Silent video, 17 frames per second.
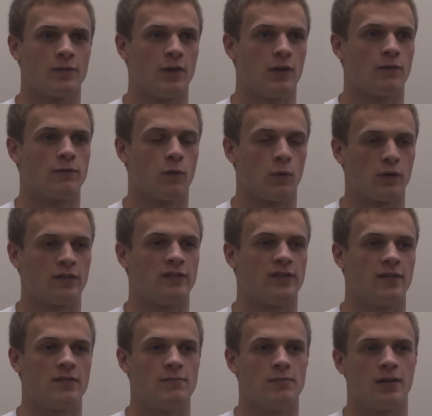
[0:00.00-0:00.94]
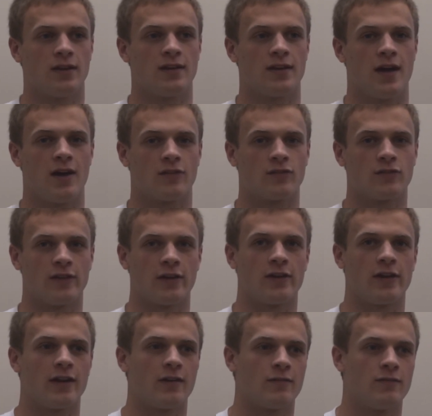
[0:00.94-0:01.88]
$47 million of
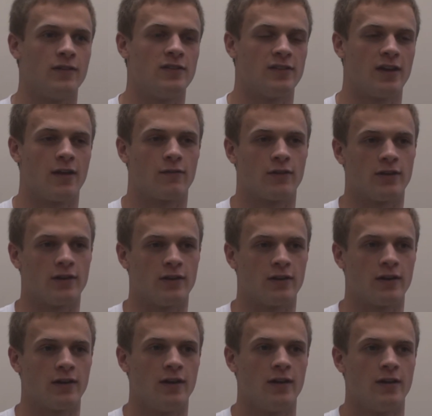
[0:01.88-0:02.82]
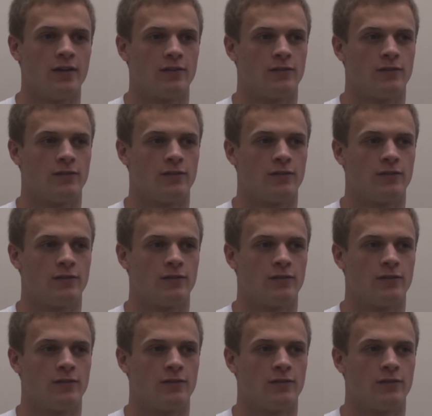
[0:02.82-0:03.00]
segregated fees every year